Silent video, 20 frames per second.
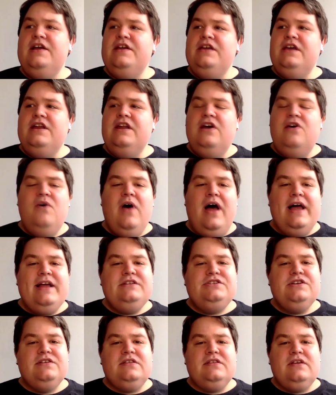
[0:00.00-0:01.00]
You know,
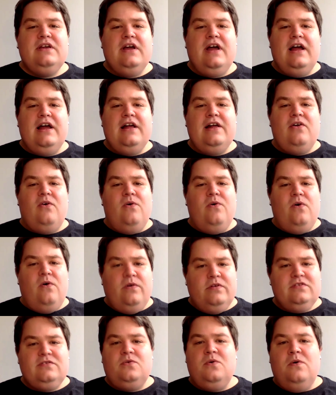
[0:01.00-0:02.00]
I just,
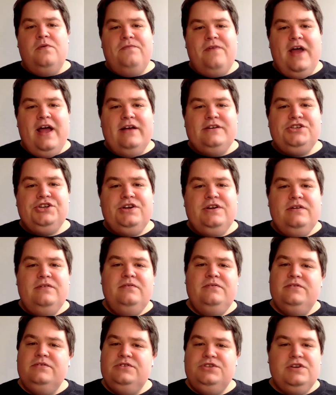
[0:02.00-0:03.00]
old school
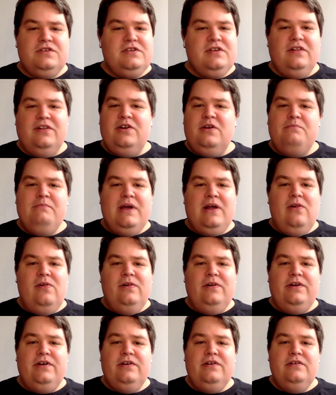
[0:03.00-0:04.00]
fashion, just a little
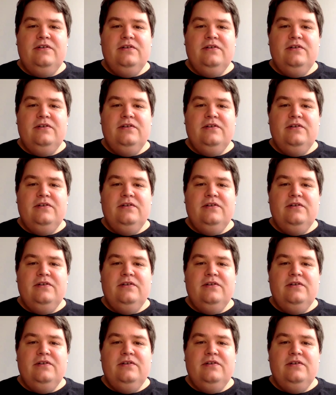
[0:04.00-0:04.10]
milk.